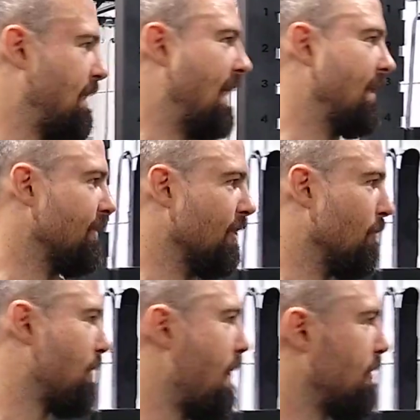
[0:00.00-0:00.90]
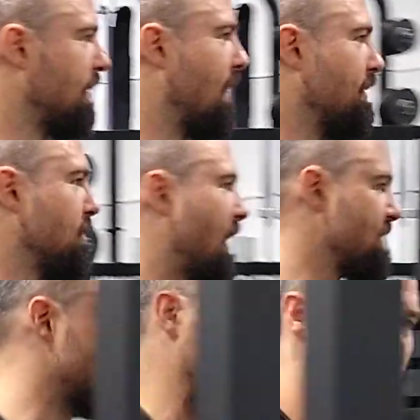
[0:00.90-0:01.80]
I don't know, probably
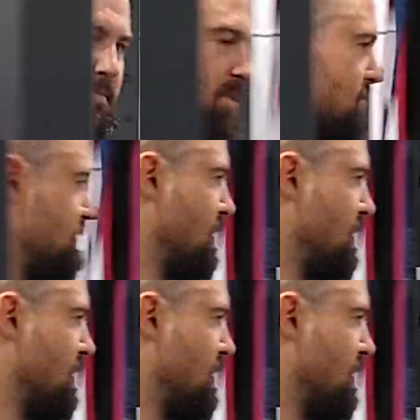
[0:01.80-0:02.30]
100,000 times since